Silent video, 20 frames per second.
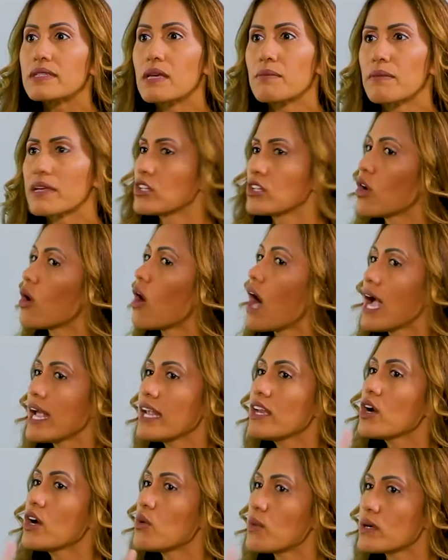I'm like, no, I
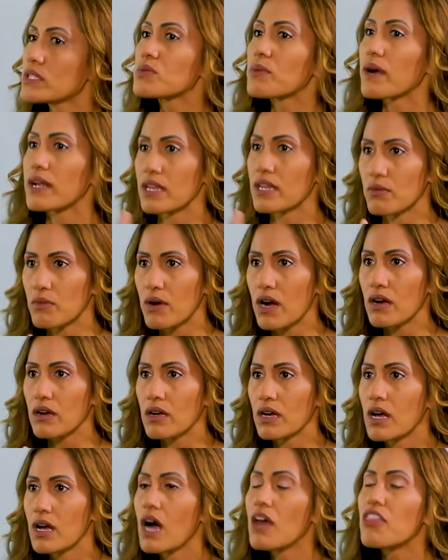know what's right and wrong.
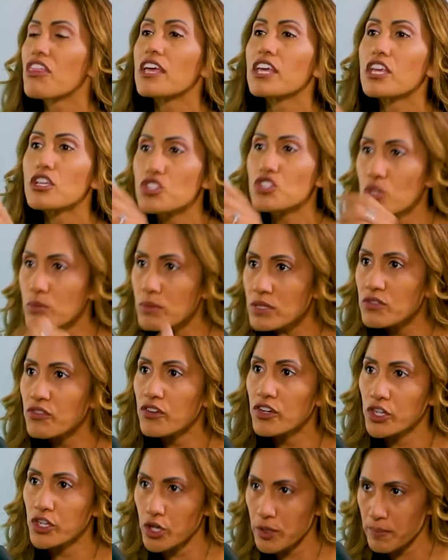Thank you so much for
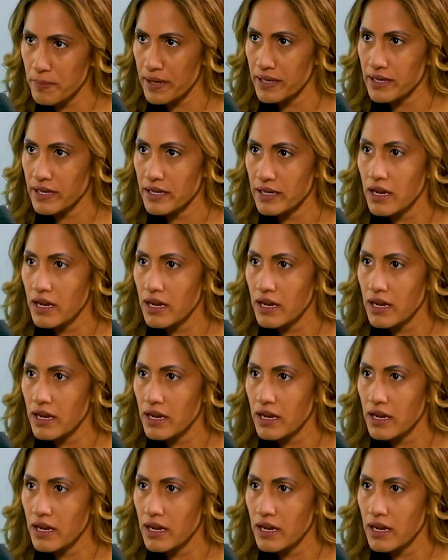your opinion.